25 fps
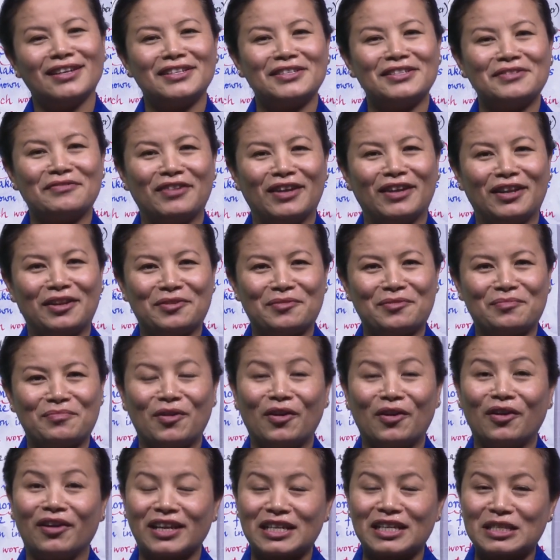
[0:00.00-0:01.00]
develop
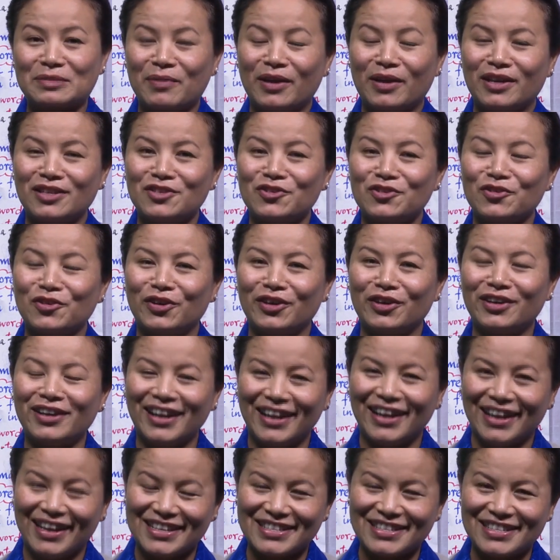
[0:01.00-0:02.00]
or expand your
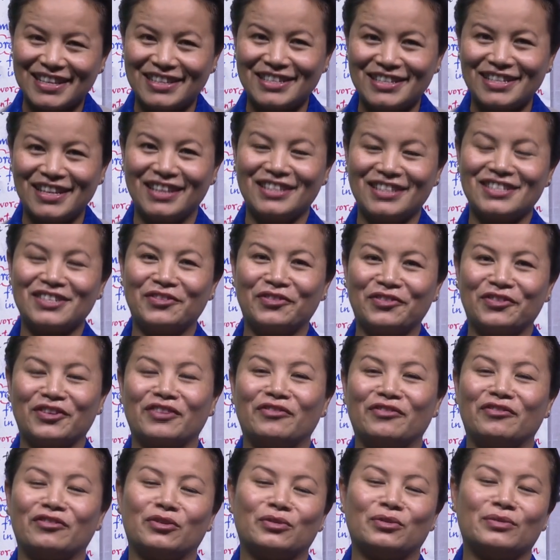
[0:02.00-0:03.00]
sentence and
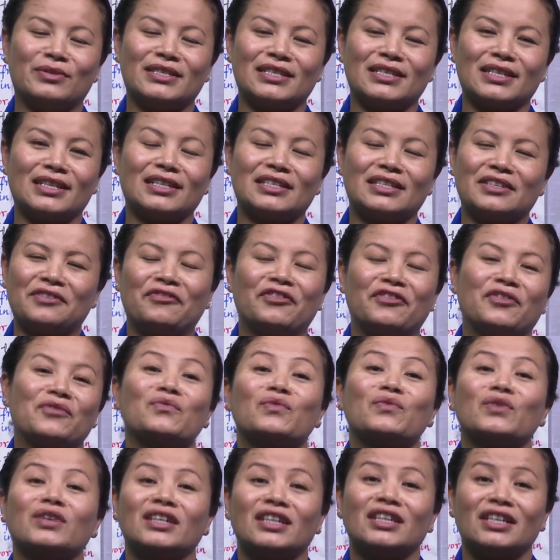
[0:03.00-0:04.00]
using
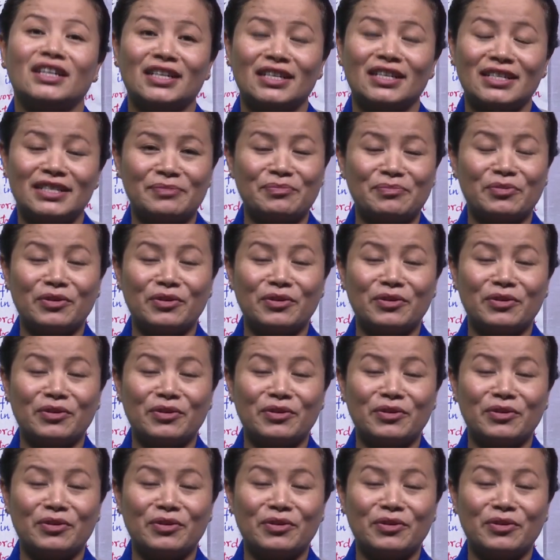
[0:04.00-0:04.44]
different words,